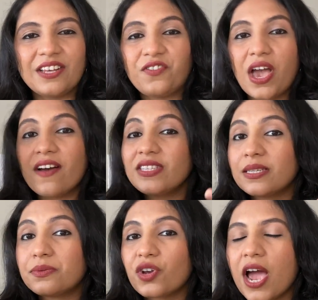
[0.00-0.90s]
If you haven't
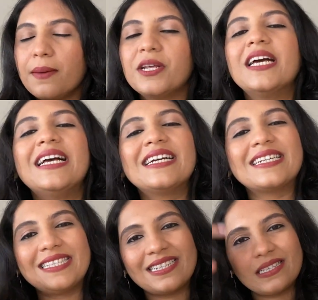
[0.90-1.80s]
subscribed,
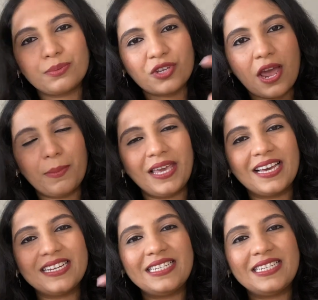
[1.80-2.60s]
consider subscribing